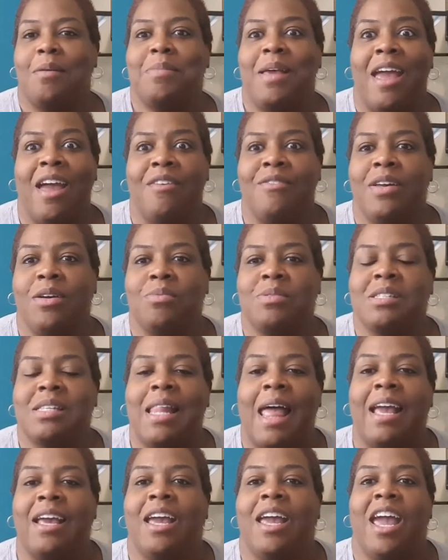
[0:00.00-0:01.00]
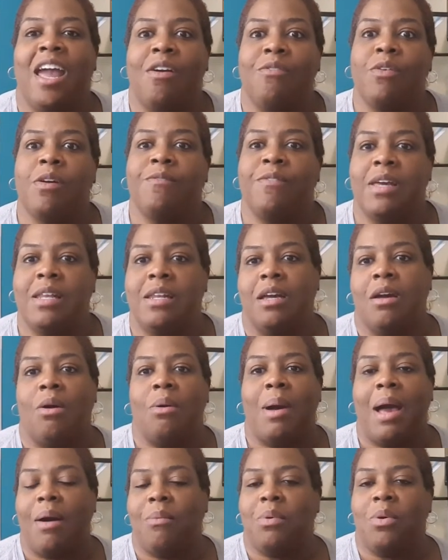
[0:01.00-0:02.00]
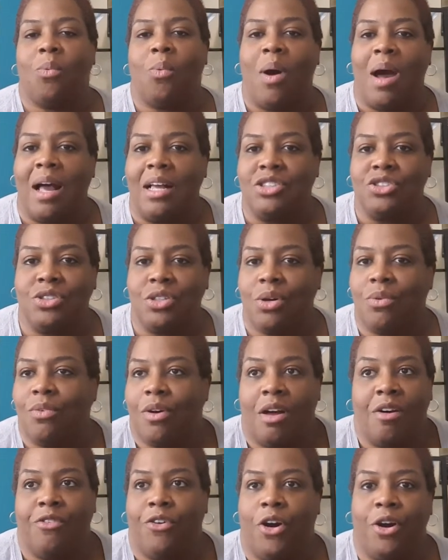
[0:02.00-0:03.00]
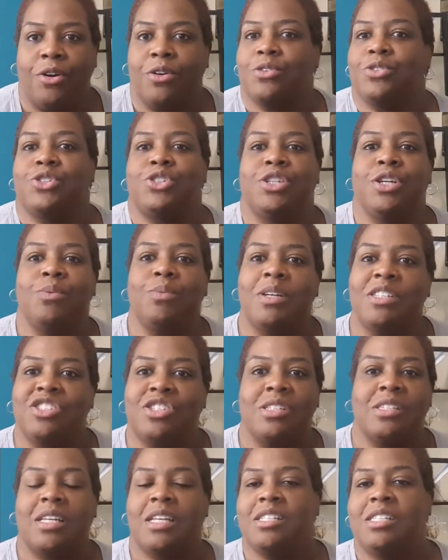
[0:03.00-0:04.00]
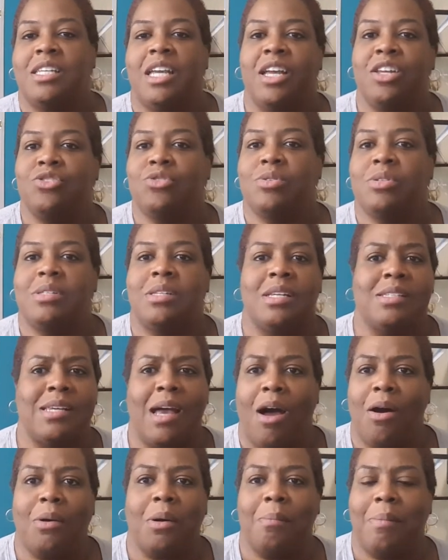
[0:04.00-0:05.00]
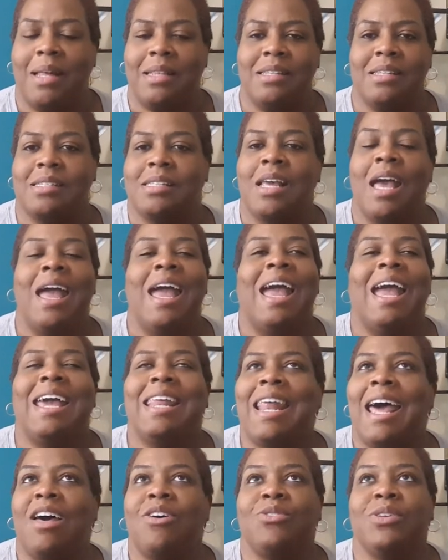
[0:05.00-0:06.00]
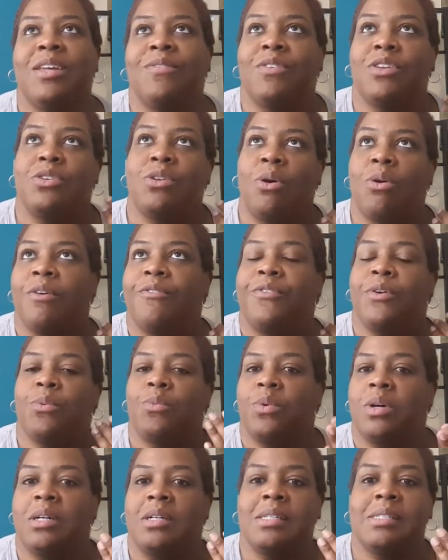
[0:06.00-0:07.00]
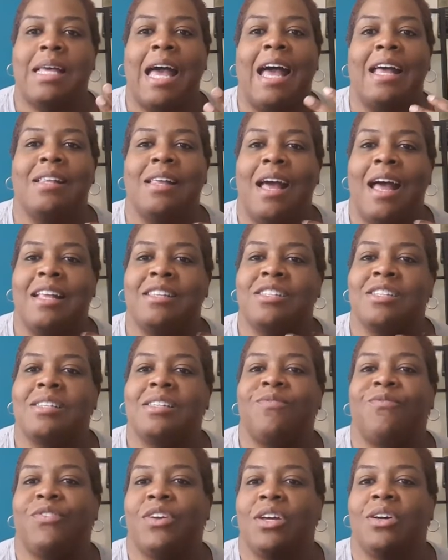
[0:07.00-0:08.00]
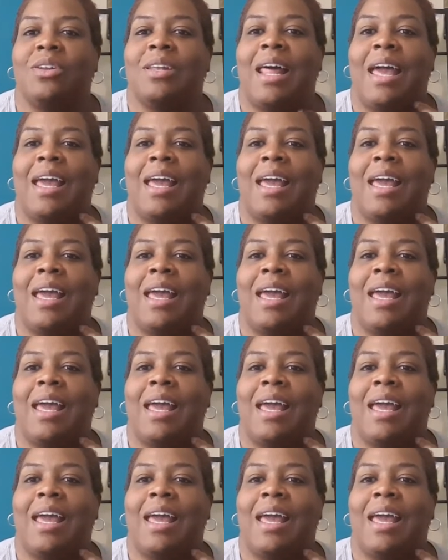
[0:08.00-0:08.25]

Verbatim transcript: kept, it was like every video I would watch of hers, she would just continue to talk about this, and I don't even know if it was, I, I just feel